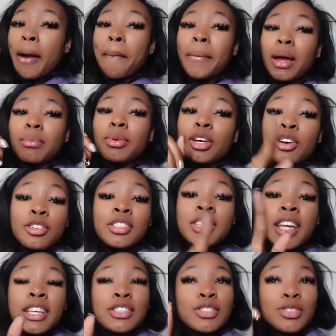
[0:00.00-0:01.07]
baby go to
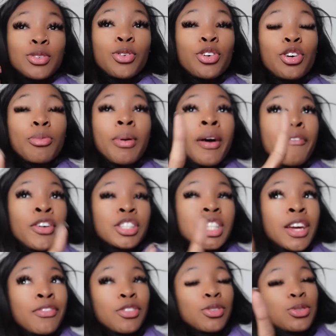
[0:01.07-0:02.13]
that tutorial my first
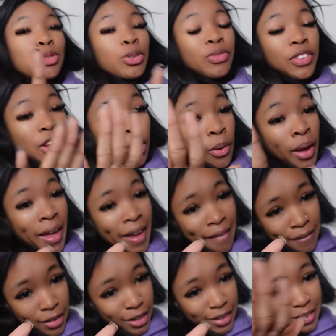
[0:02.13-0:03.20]
ever youtube video
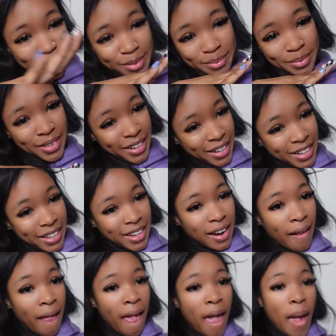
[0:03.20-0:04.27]
ever
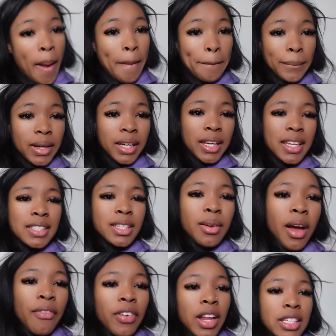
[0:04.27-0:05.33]
period but it's not
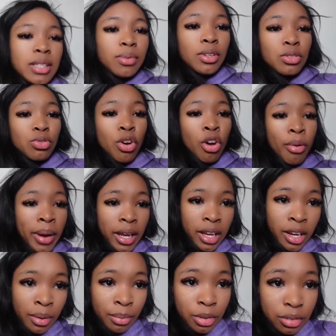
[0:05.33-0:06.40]
i probably something wrong with my
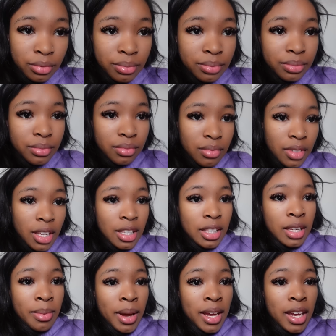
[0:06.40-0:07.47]
camera
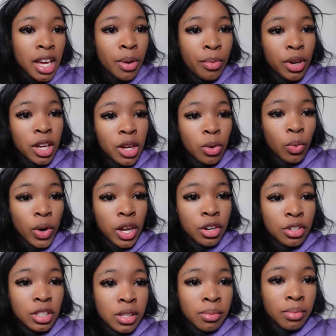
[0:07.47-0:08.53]
did my camera get wet
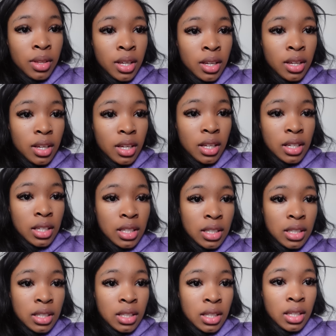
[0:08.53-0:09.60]
or something?
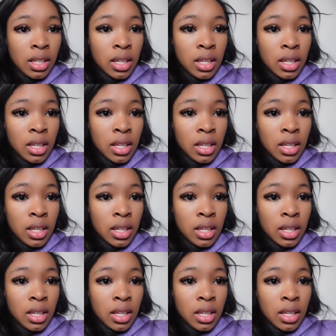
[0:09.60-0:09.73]
Because